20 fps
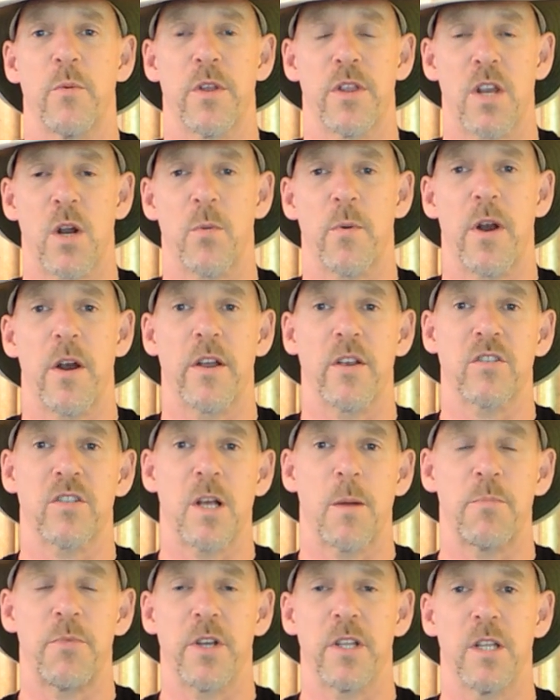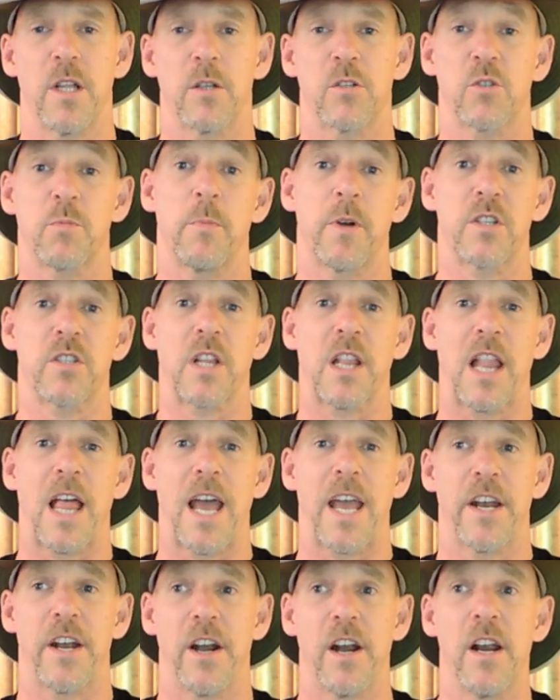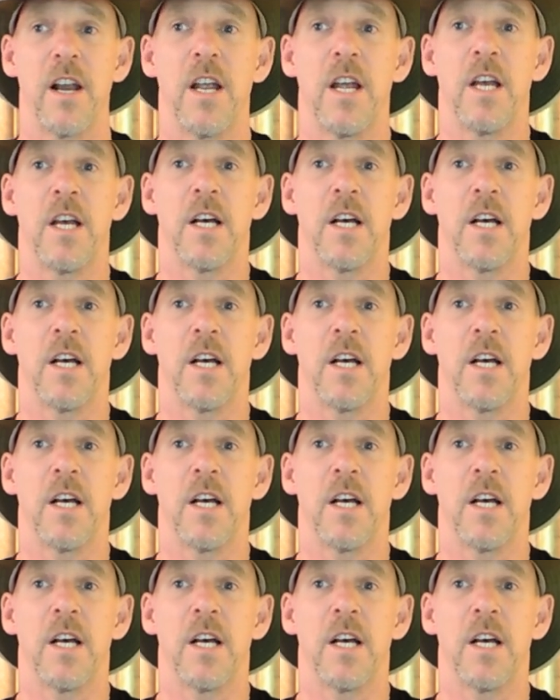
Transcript: when they're wearing something that's much lighter.